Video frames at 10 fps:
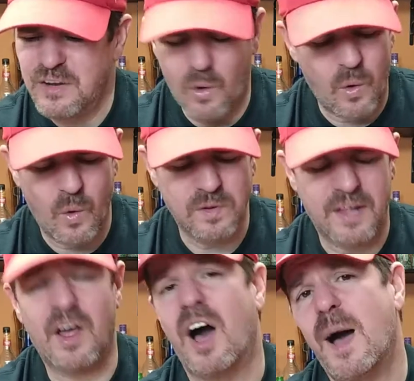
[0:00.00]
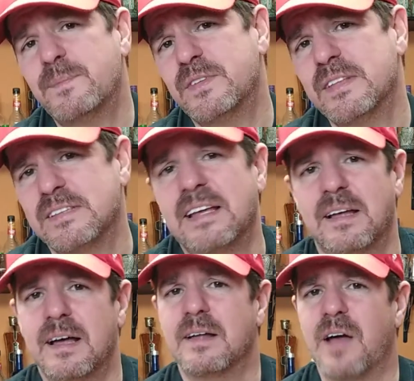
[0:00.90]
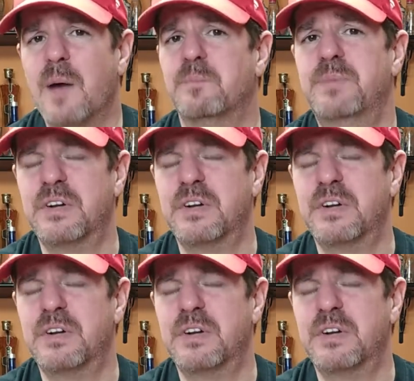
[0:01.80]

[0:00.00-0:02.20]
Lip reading: not a whole lot of hop to this, like hop